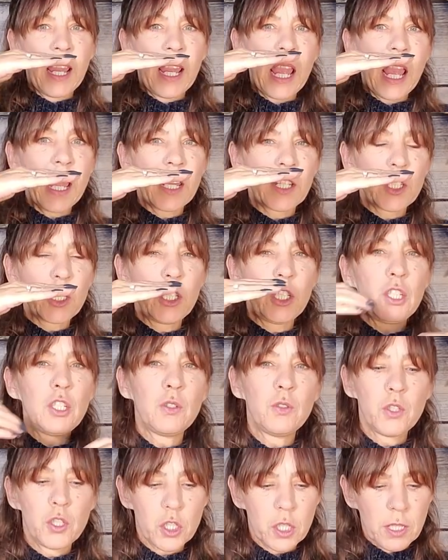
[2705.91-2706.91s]
And
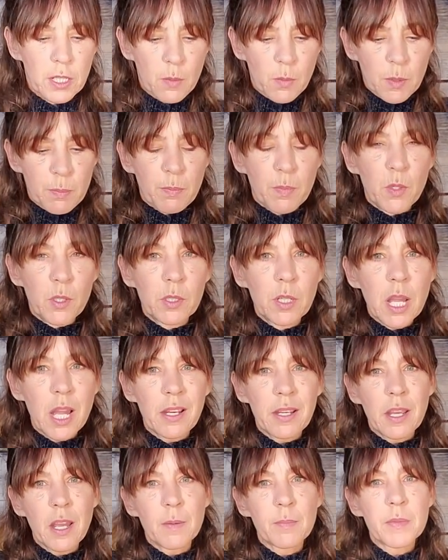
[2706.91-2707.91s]
usually when bull guy
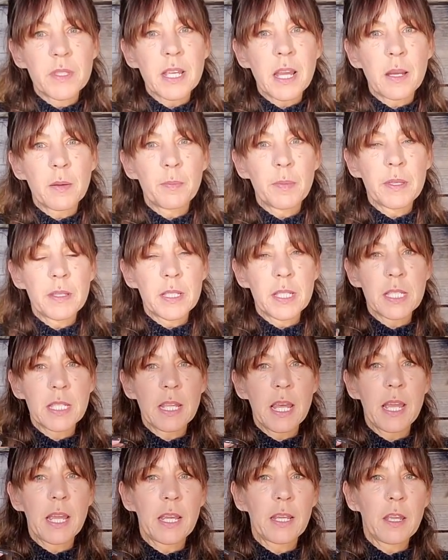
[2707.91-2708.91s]
comes up, it's
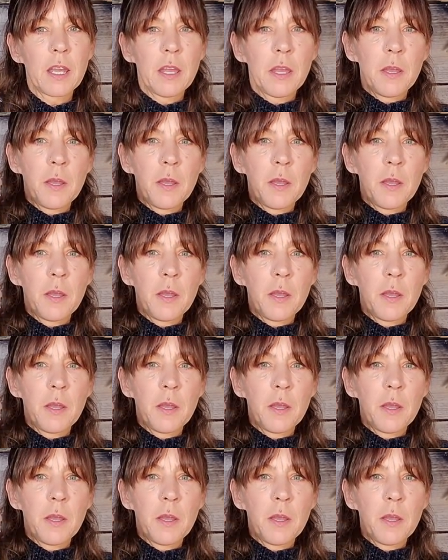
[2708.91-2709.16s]
like,